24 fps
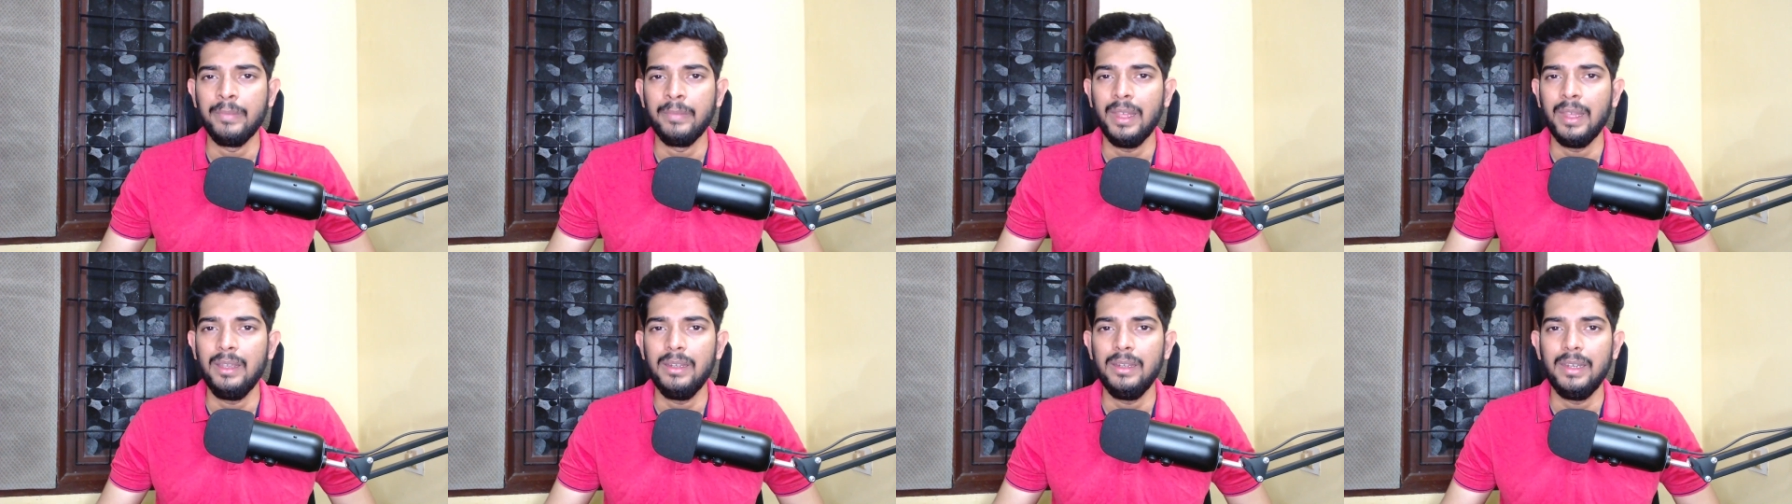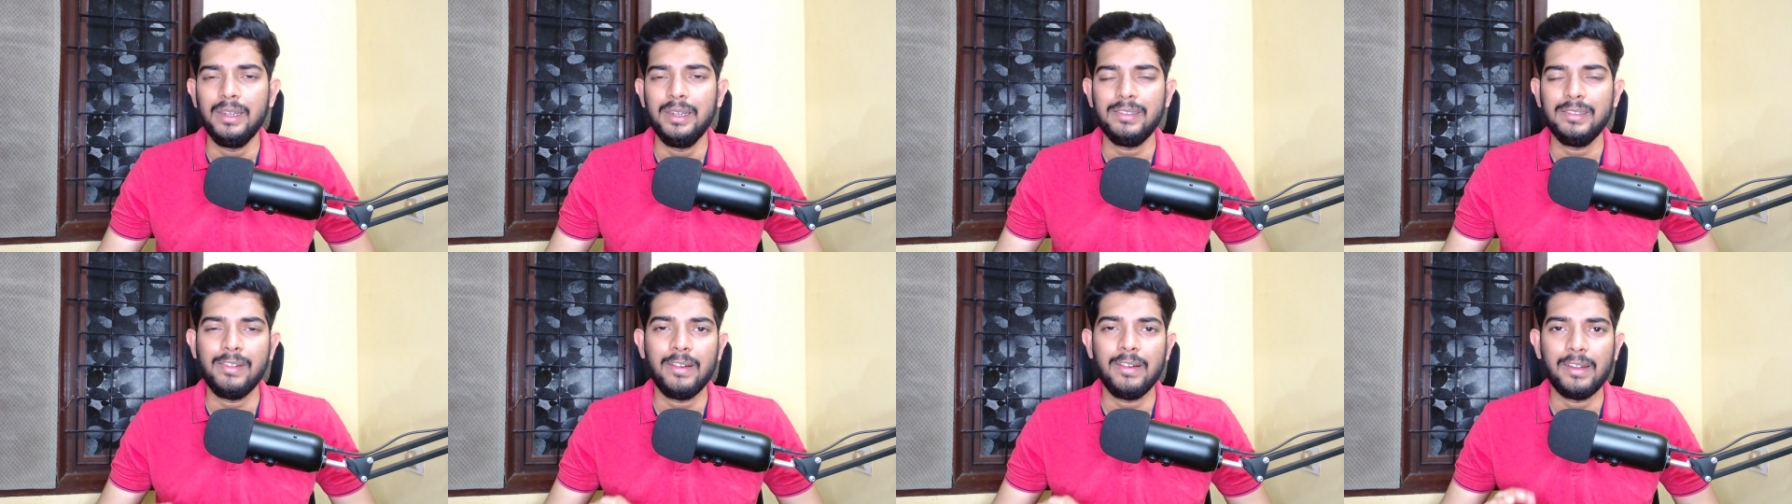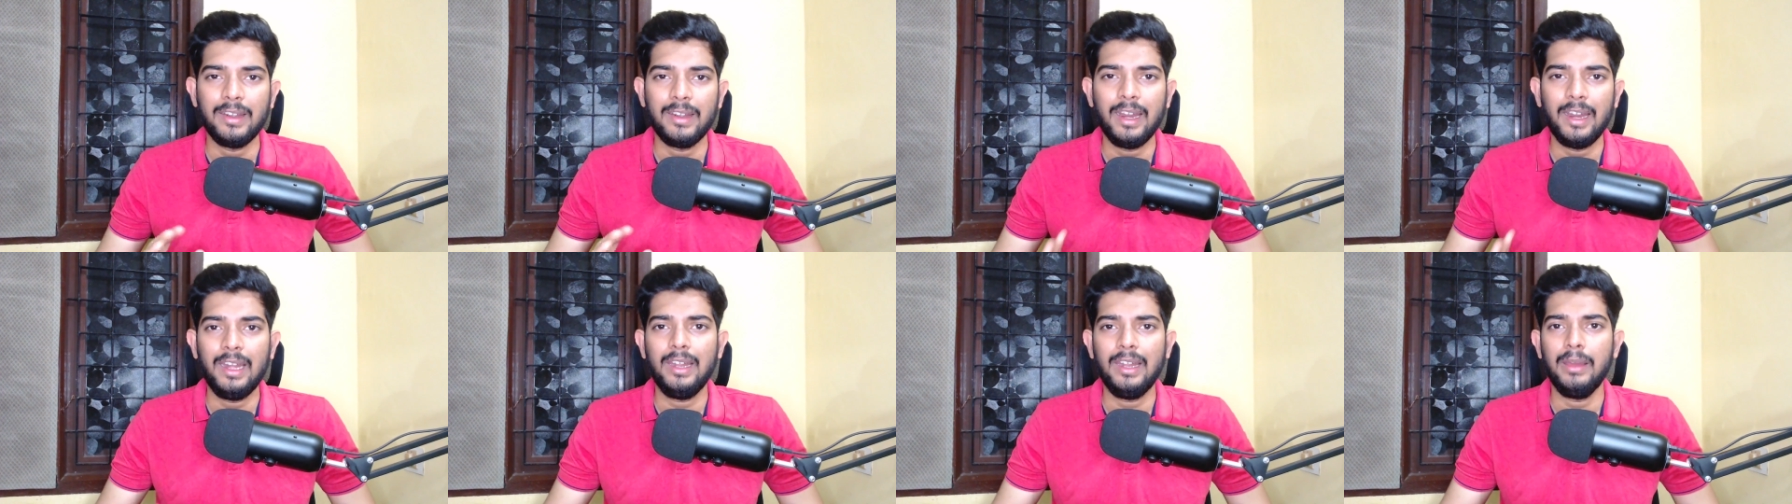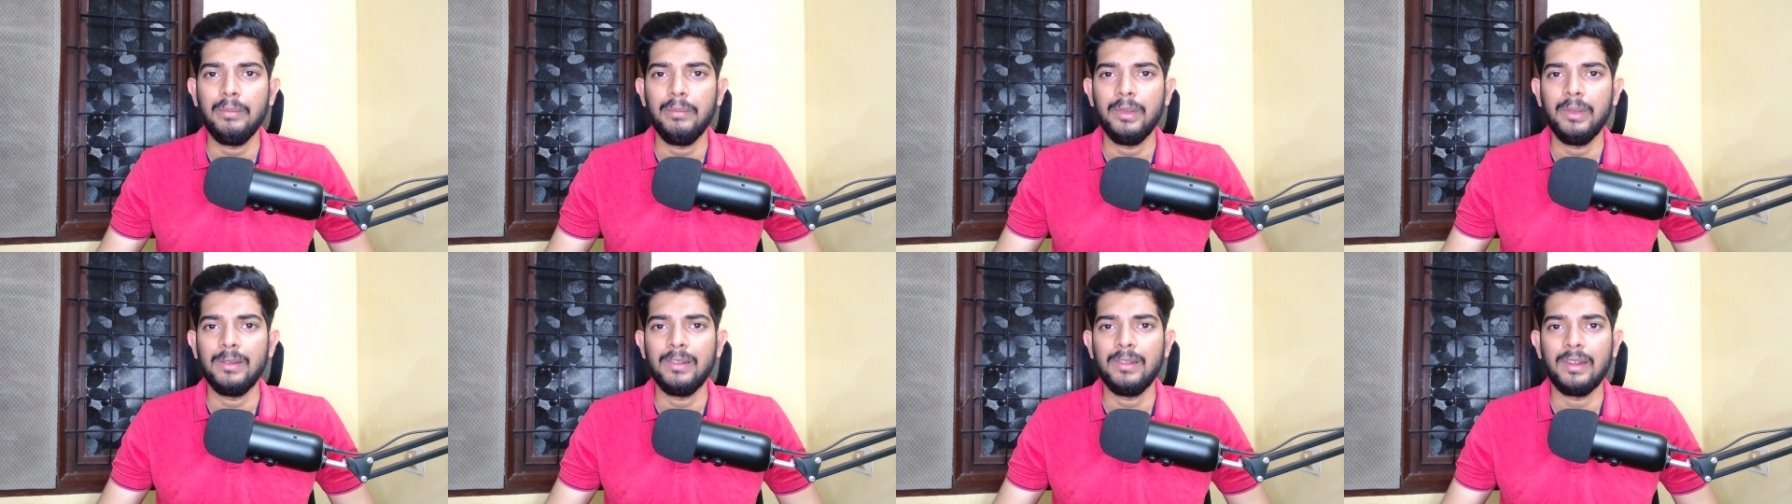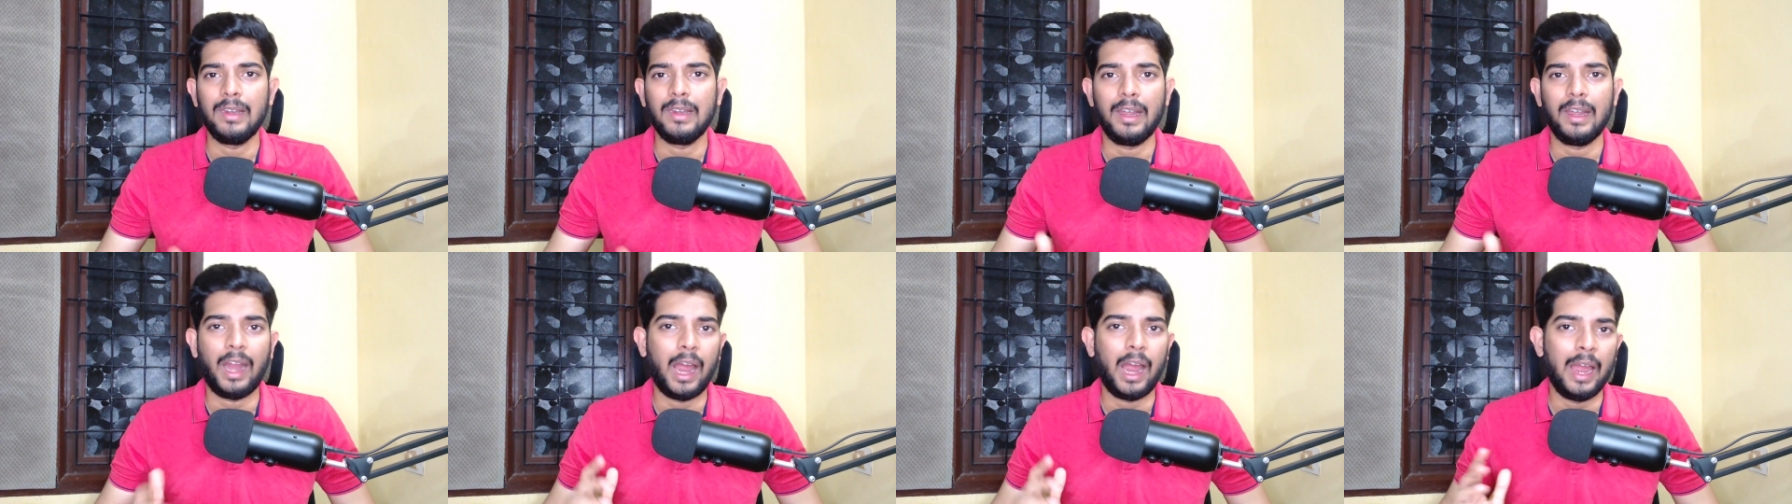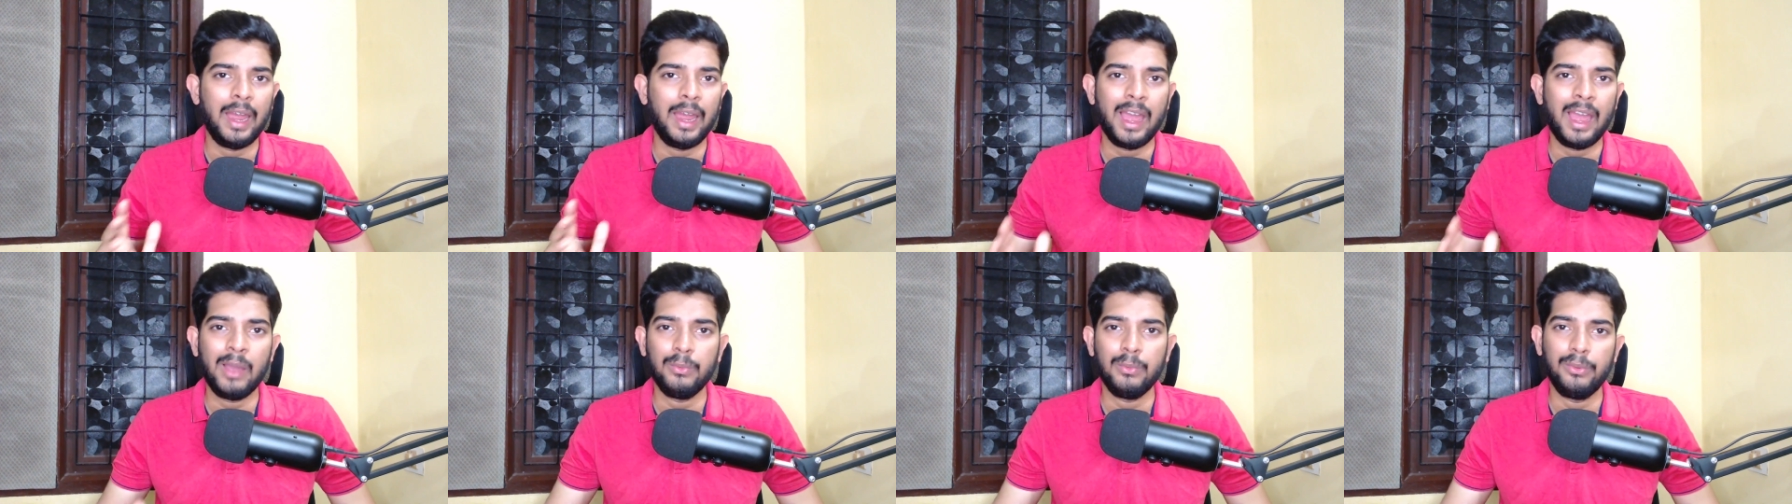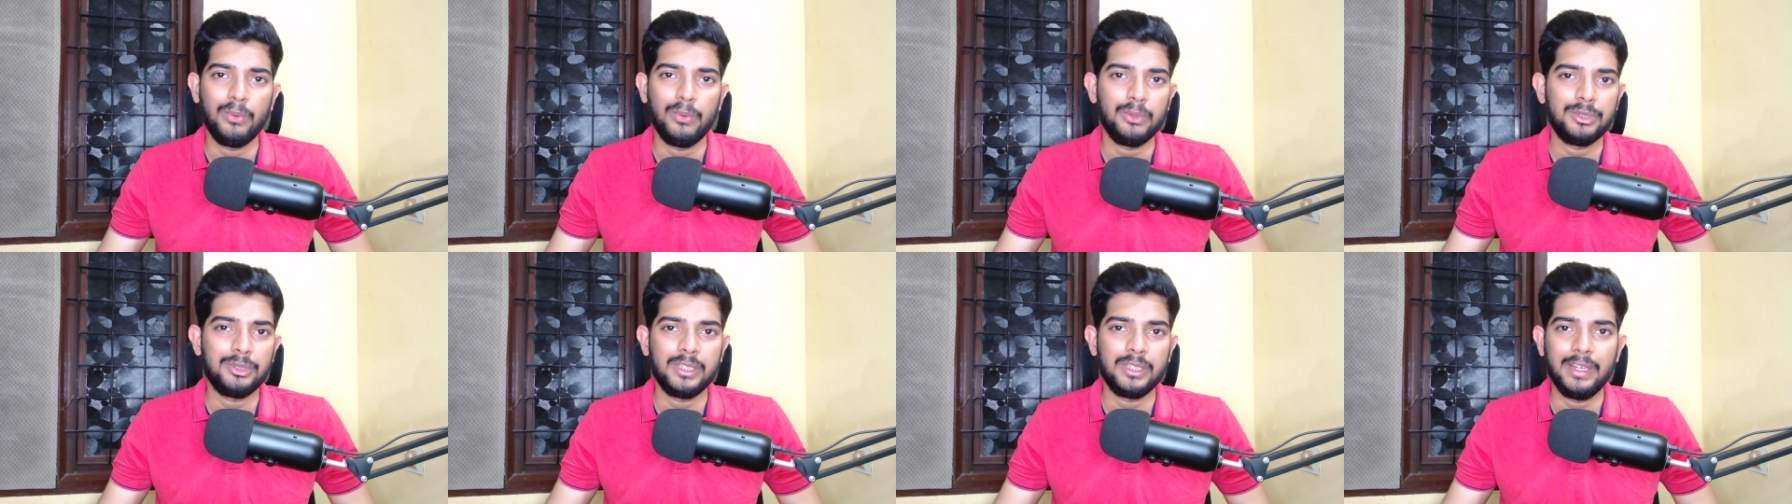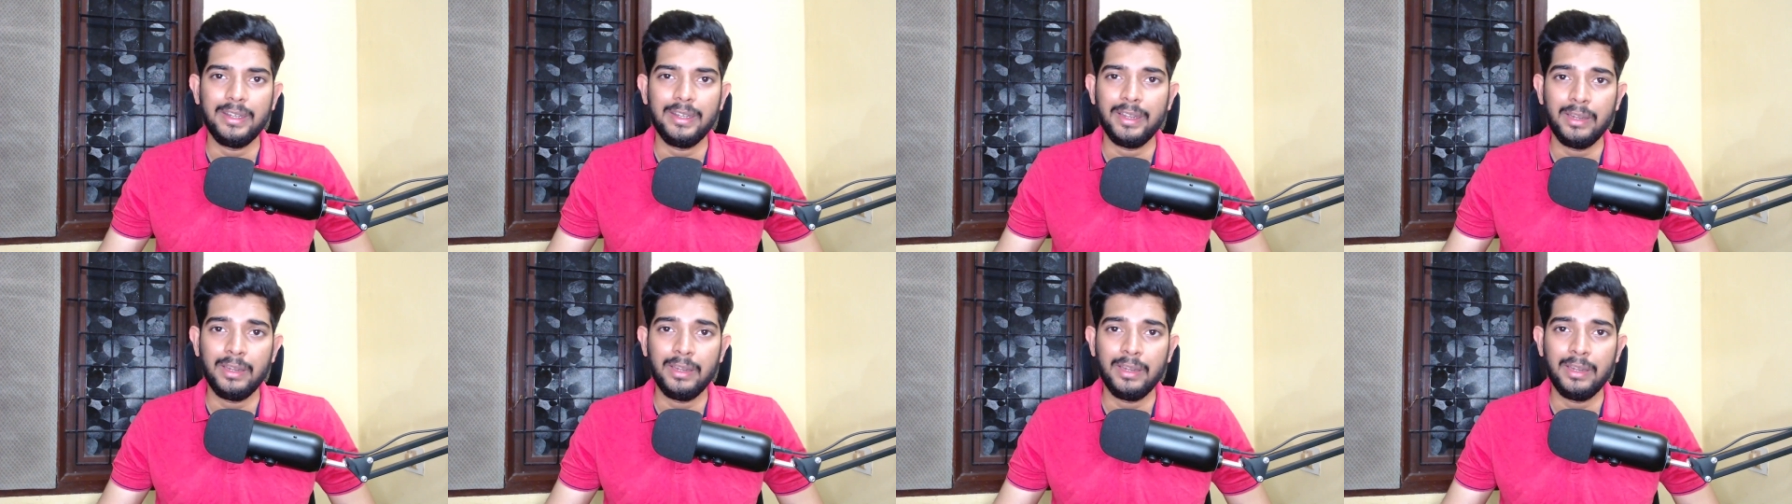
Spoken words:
it's really amazing. Like, I have used it